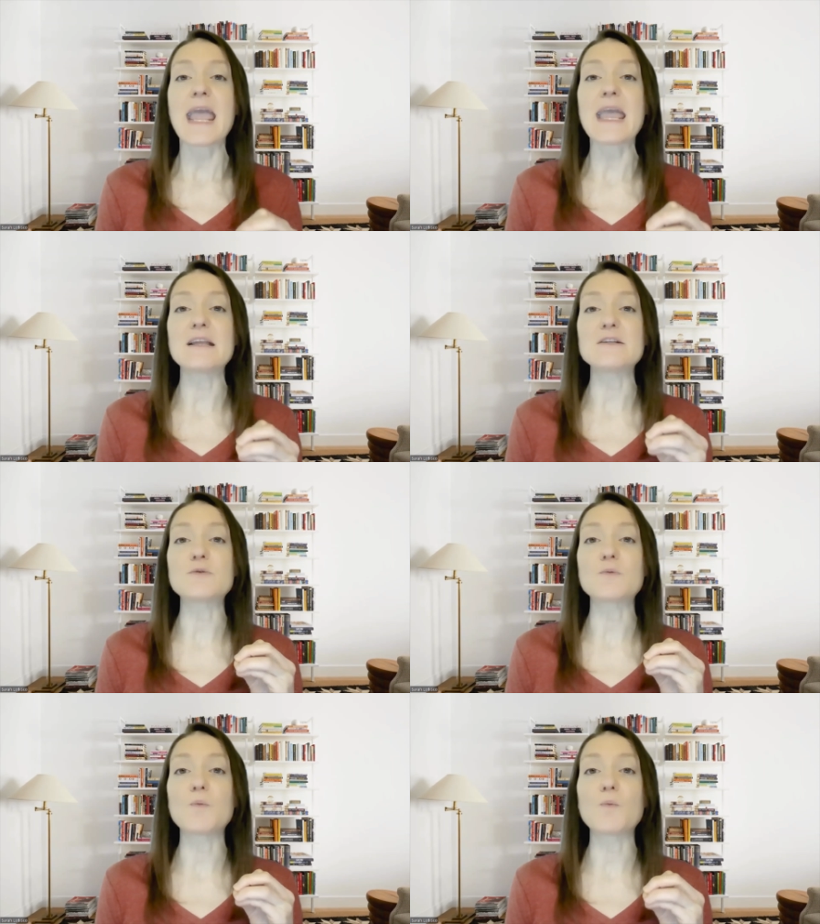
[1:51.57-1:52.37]
and
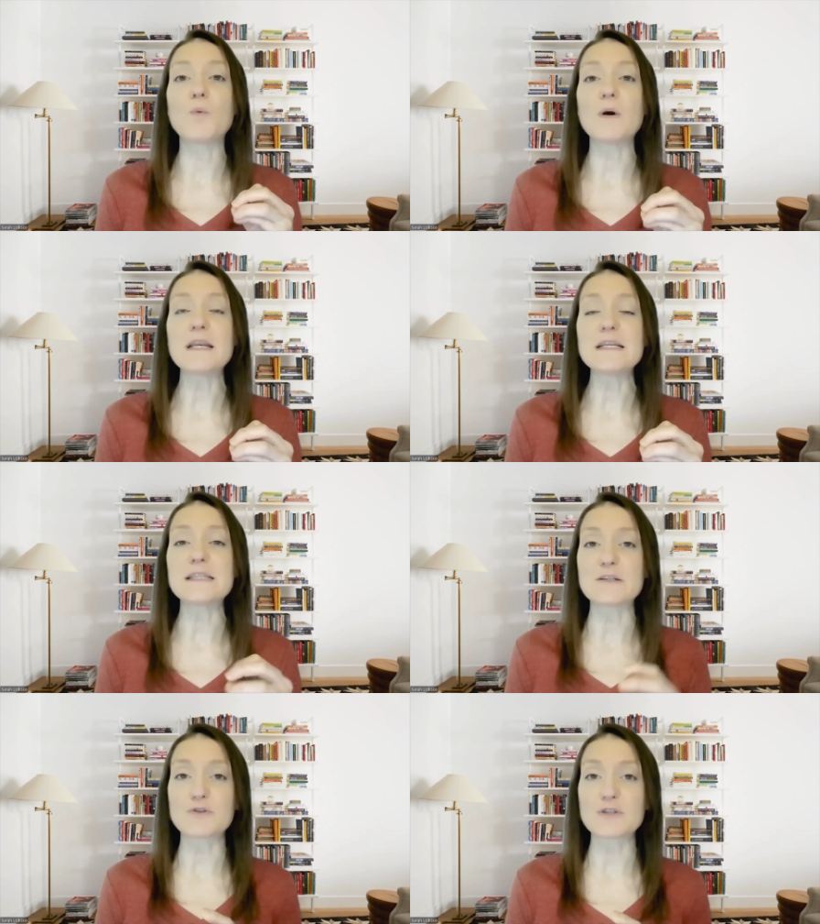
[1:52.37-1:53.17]
what is
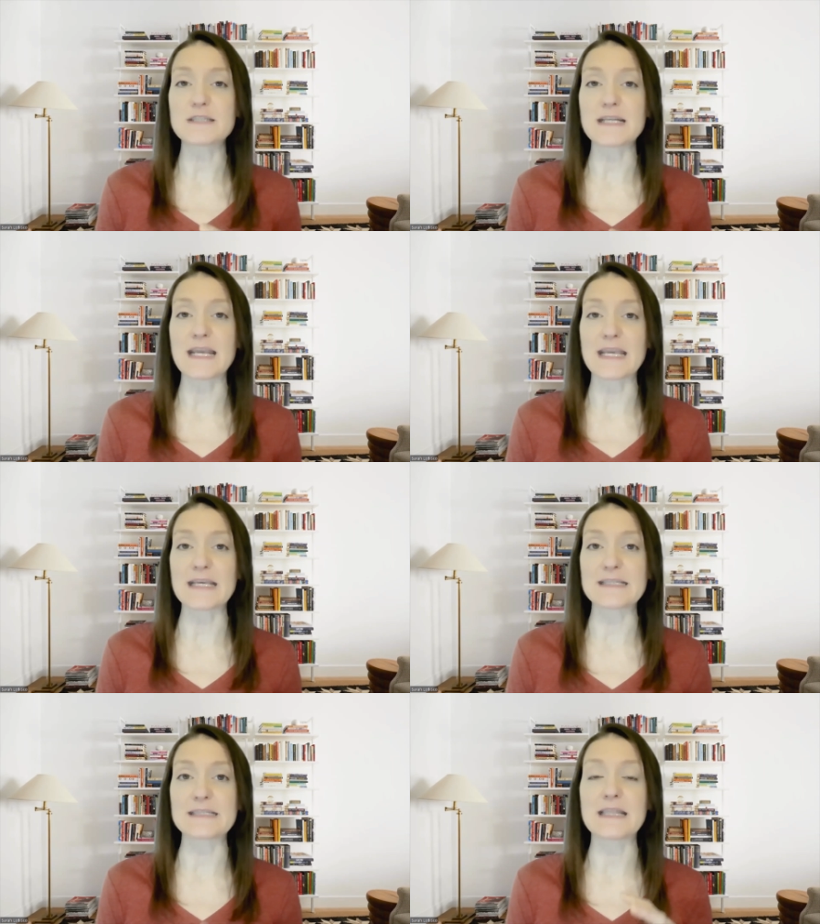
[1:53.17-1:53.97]
interesting
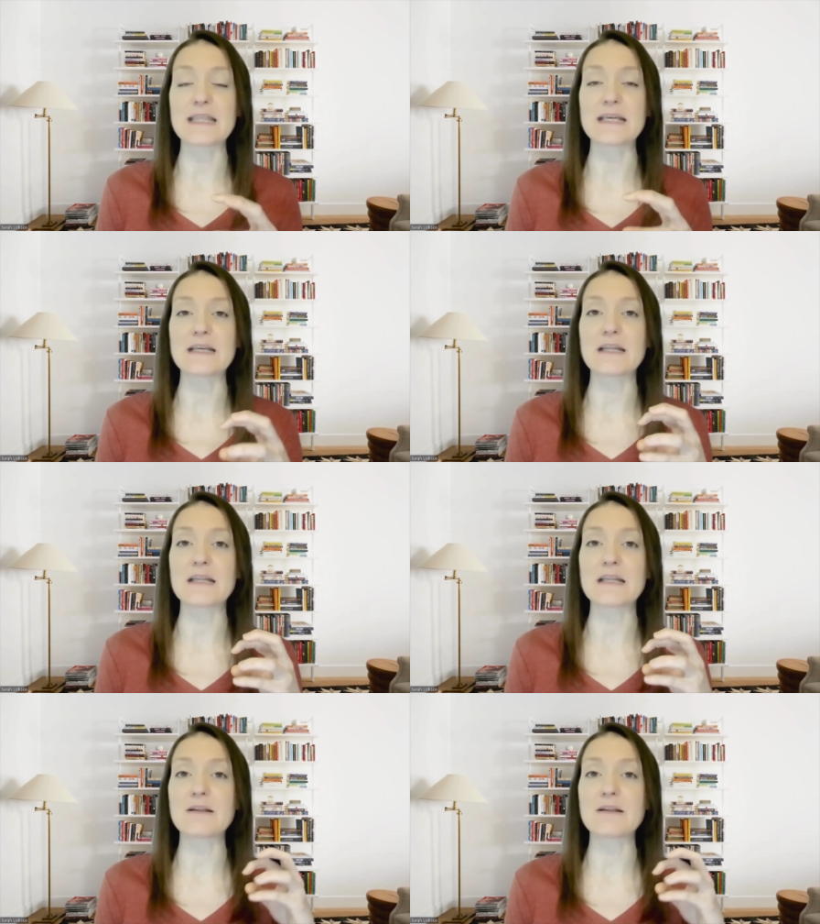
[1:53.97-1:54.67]
is the